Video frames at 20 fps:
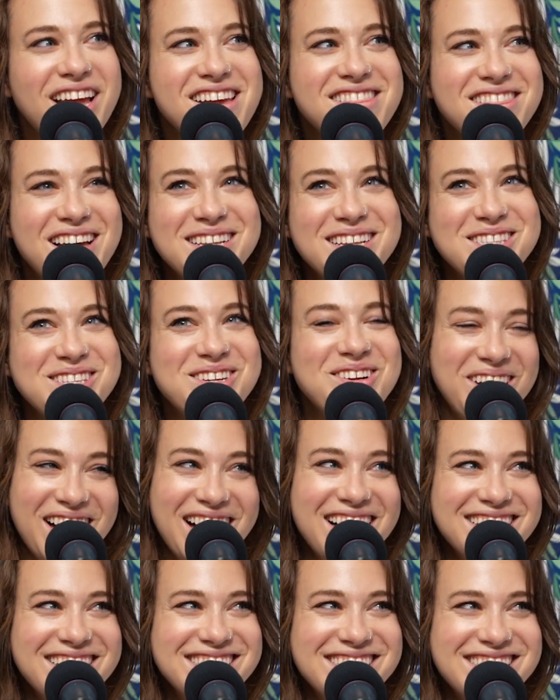Like that's
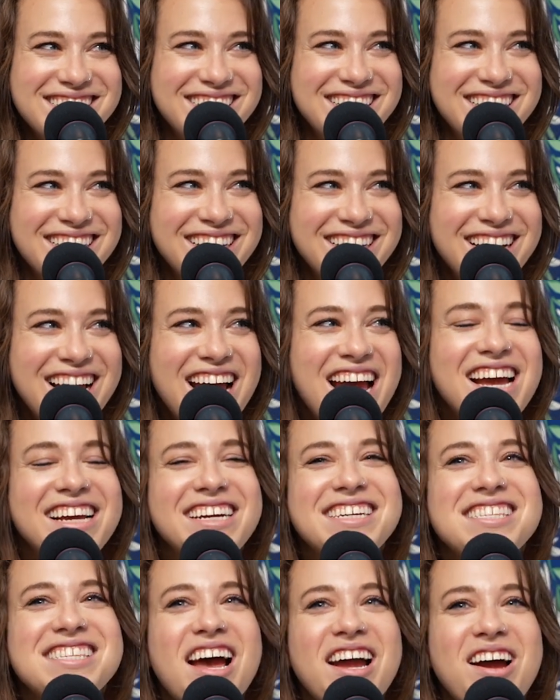crazy.
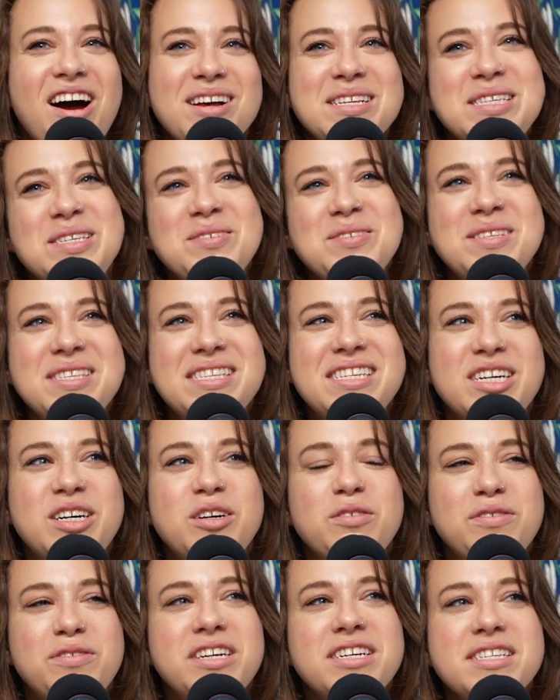Because I also
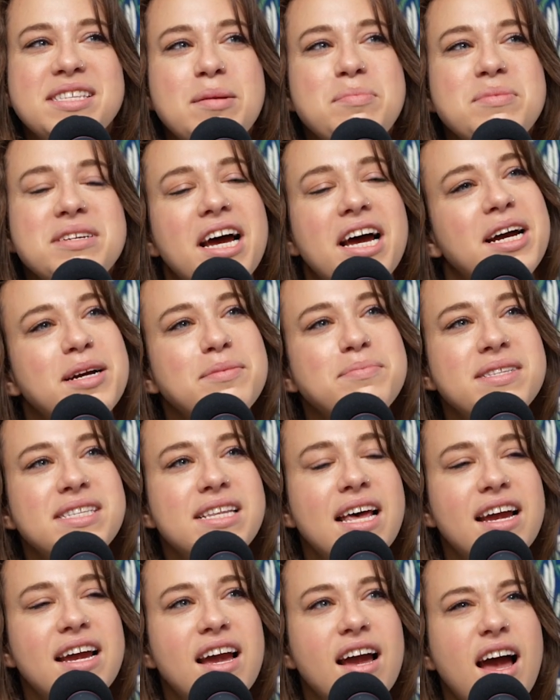still feel sometimes
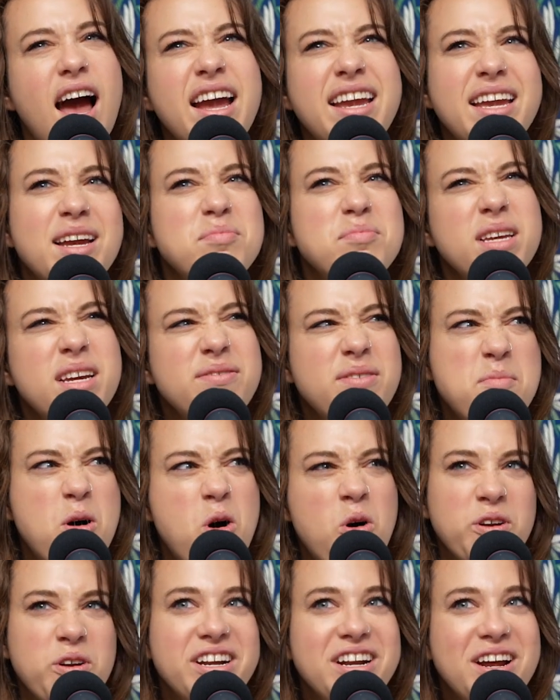like I can't believe I'm
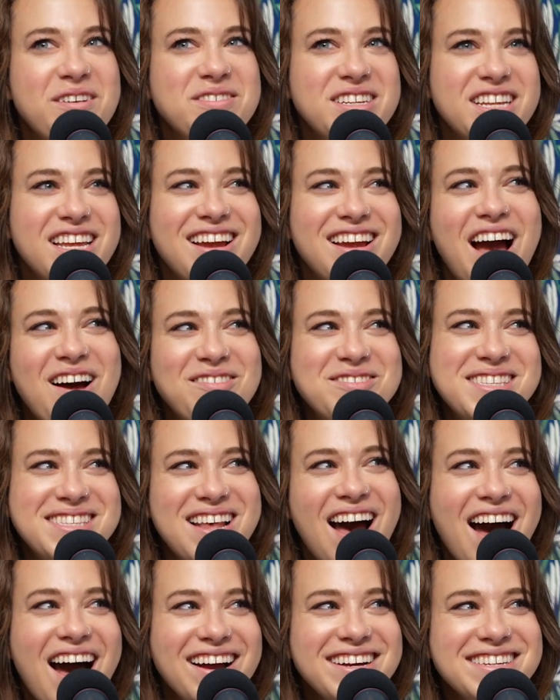old enough to like have
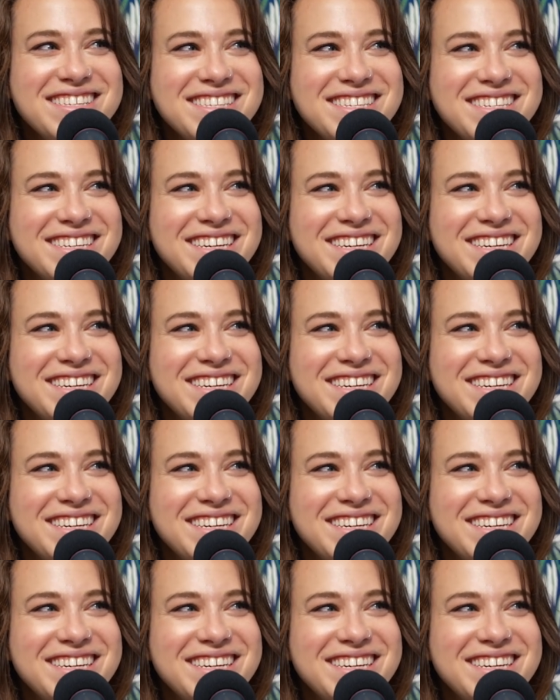sex.